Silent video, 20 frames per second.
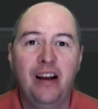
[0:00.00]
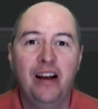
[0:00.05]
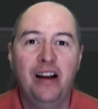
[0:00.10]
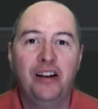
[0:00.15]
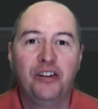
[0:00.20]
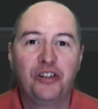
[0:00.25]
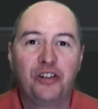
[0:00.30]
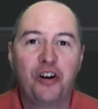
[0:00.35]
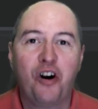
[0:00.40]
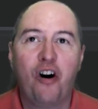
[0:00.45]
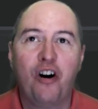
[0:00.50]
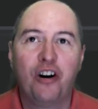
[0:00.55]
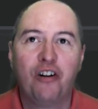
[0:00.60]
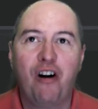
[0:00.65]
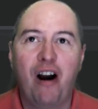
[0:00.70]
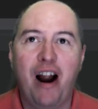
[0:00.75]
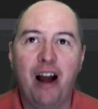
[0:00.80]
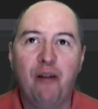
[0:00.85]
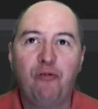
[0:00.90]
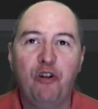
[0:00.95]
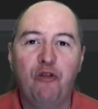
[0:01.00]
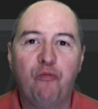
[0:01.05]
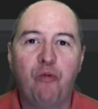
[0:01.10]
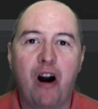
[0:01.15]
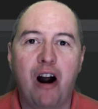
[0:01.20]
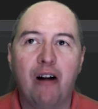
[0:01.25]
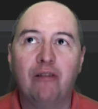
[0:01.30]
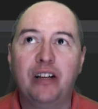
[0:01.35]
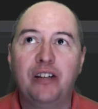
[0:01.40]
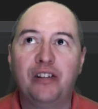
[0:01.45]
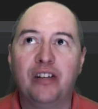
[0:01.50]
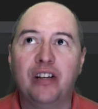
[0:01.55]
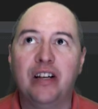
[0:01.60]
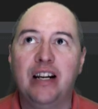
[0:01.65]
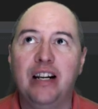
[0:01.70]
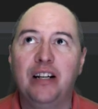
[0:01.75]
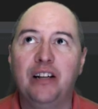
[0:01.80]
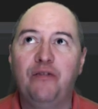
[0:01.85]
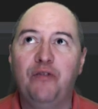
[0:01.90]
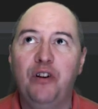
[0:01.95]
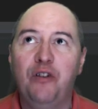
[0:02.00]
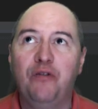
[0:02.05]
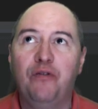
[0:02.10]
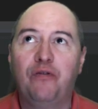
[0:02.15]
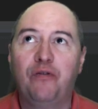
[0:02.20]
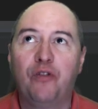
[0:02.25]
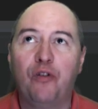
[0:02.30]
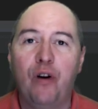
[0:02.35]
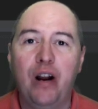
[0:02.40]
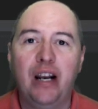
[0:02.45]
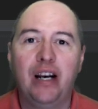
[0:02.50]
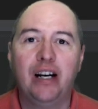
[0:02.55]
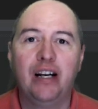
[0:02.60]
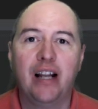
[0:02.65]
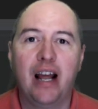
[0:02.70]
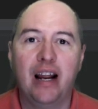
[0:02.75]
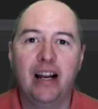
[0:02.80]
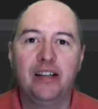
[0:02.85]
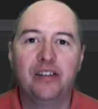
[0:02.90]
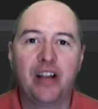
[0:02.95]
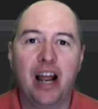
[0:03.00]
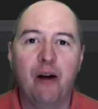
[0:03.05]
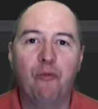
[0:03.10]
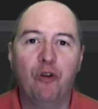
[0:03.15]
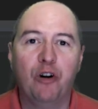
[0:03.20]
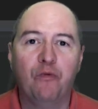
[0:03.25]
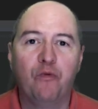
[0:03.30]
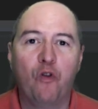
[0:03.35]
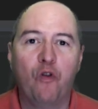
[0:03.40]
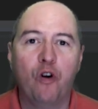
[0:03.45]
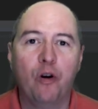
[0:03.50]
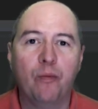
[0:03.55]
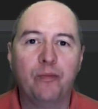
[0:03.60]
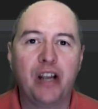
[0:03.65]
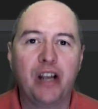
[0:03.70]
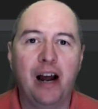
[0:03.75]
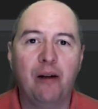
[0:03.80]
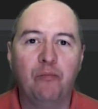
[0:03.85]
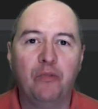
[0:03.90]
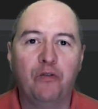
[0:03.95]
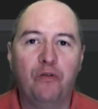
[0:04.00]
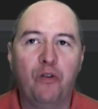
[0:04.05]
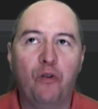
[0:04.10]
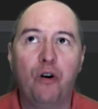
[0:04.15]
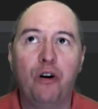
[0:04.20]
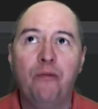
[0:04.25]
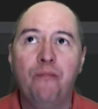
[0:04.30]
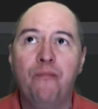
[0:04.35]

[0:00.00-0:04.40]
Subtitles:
starter app you've probably seen if you've created a Xamarin.Forms app before.